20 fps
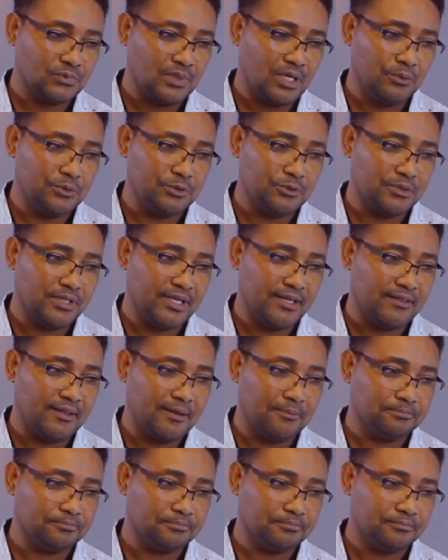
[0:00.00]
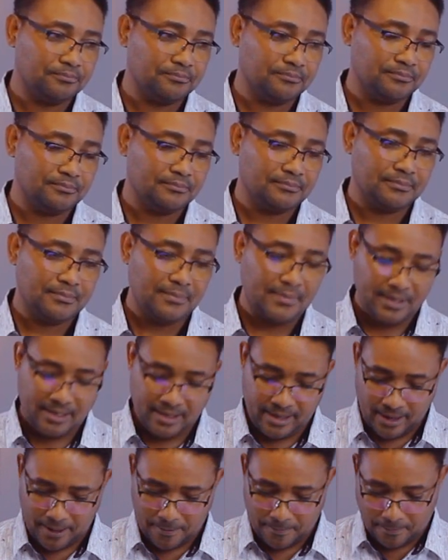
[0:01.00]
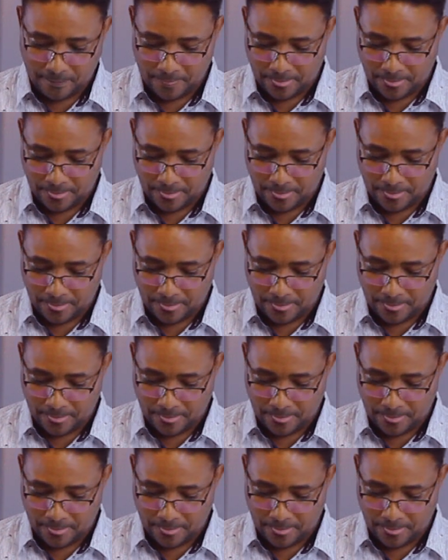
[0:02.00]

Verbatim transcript: Are we together? Yeah.